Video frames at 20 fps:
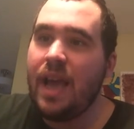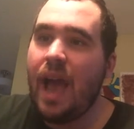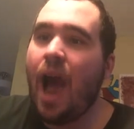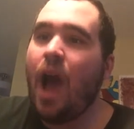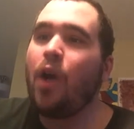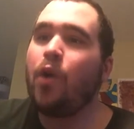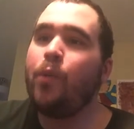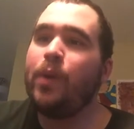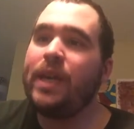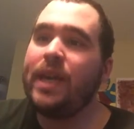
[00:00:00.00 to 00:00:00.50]

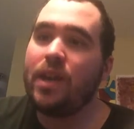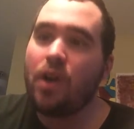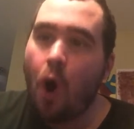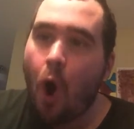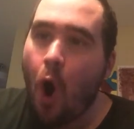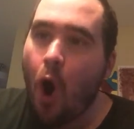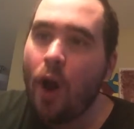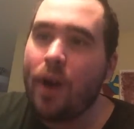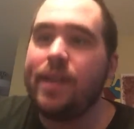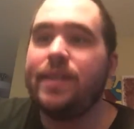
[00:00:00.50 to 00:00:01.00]
How do we get
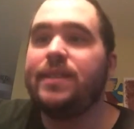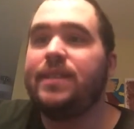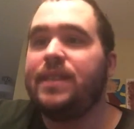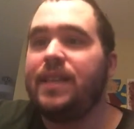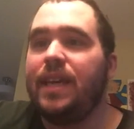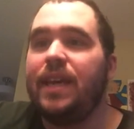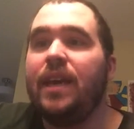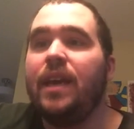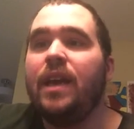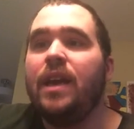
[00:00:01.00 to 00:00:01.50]

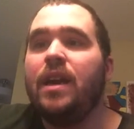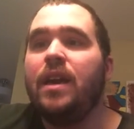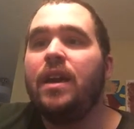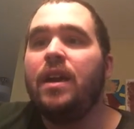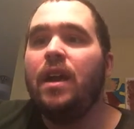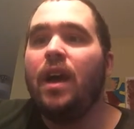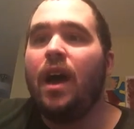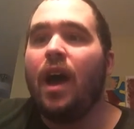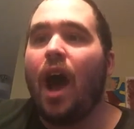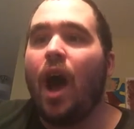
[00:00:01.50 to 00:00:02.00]
honesty
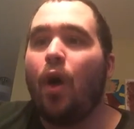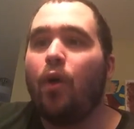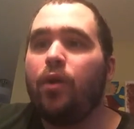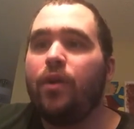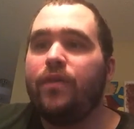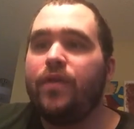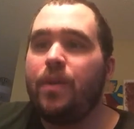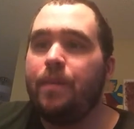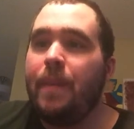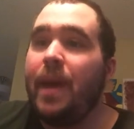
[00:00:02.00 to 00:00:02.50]
out
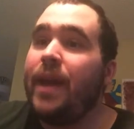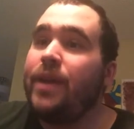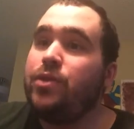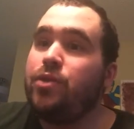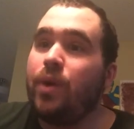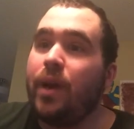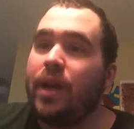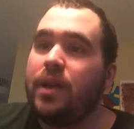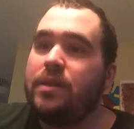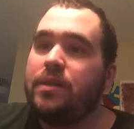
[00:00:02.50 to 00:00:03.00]
of the
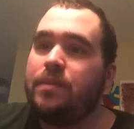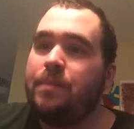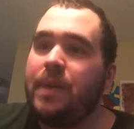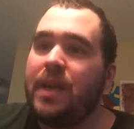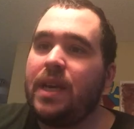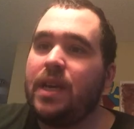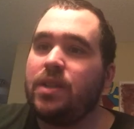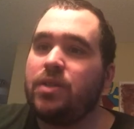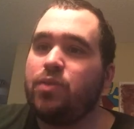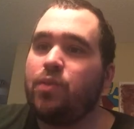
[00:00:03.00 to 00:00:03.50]
matrix?
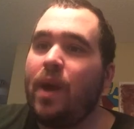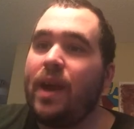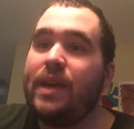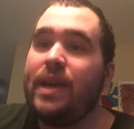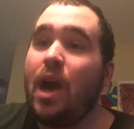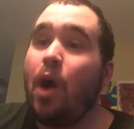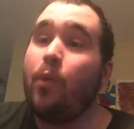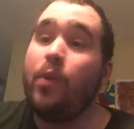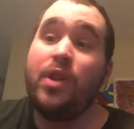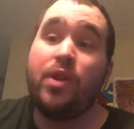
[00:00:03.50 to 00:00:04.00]
Because right
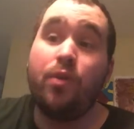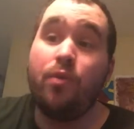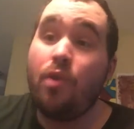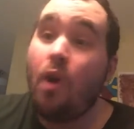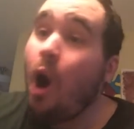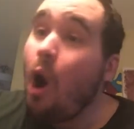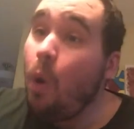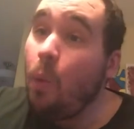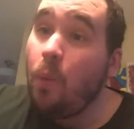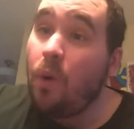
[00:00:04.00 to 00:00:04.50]
now we do
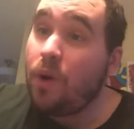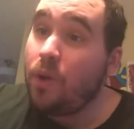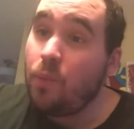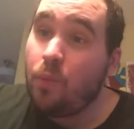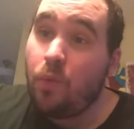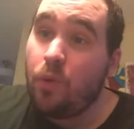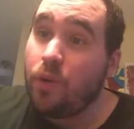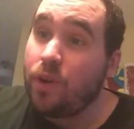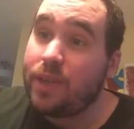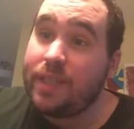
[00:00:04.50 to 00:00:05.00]
not want to
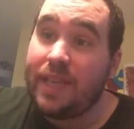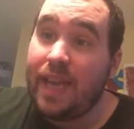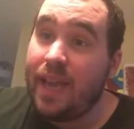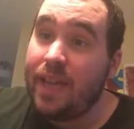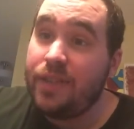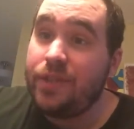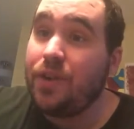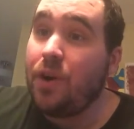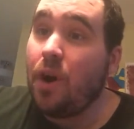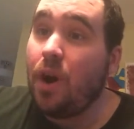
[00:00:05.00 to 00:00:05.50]
work
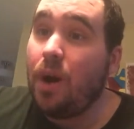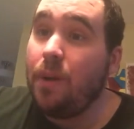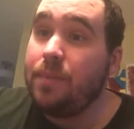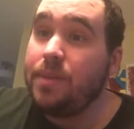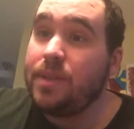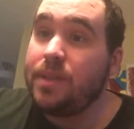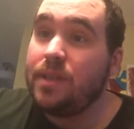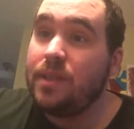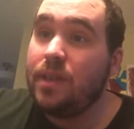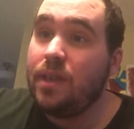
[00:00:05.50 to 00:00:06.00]
day
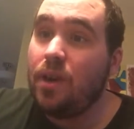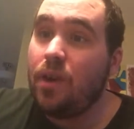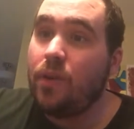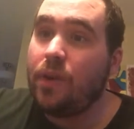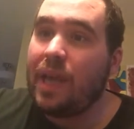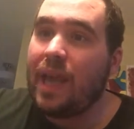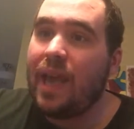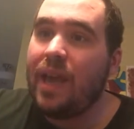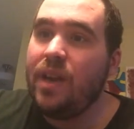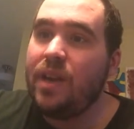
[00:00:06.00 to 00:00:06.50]
jobs,
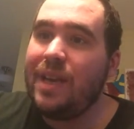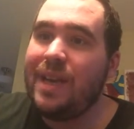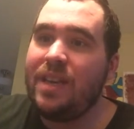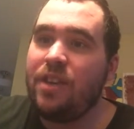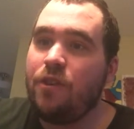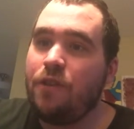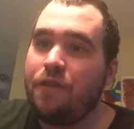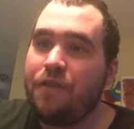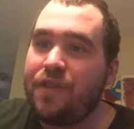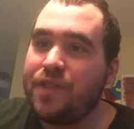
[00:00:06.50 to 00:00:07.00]
okay, in
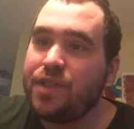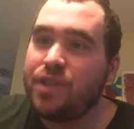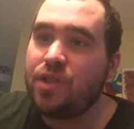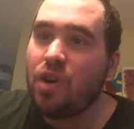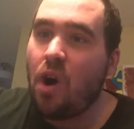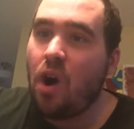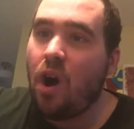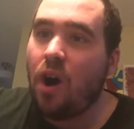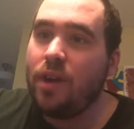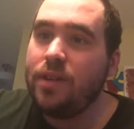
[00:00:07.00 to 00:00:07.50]
your
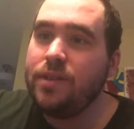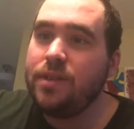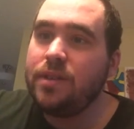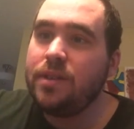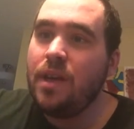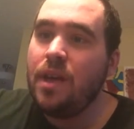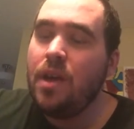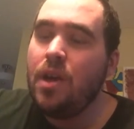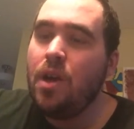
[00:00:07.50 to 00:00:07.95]
facades.